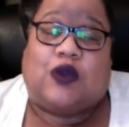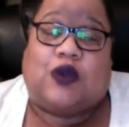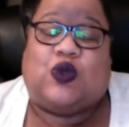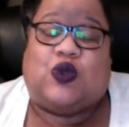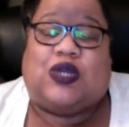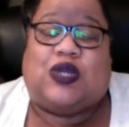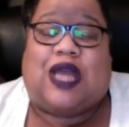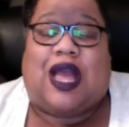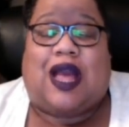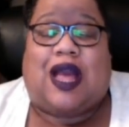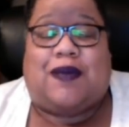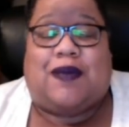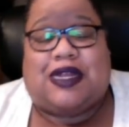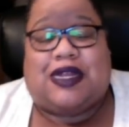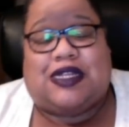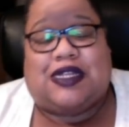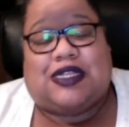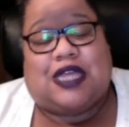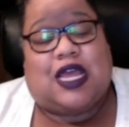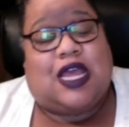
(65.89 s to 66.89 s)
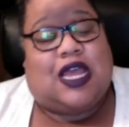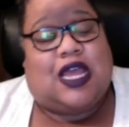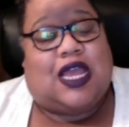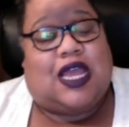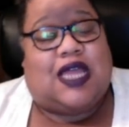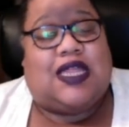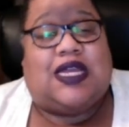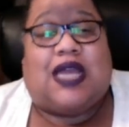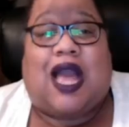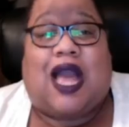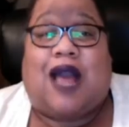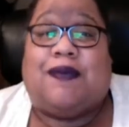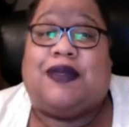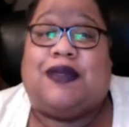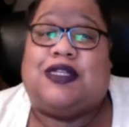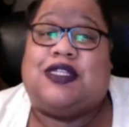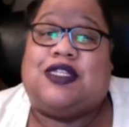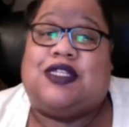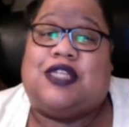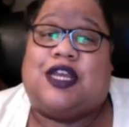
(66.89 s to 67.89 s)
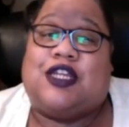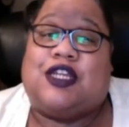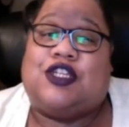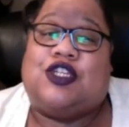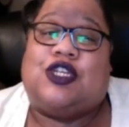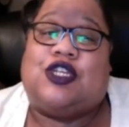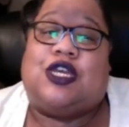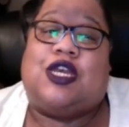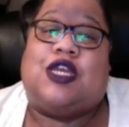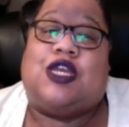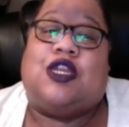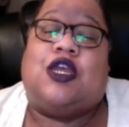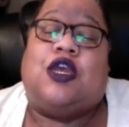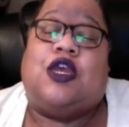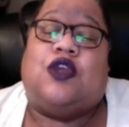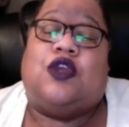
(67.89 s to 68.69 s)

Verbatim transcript: to comment in the comment section.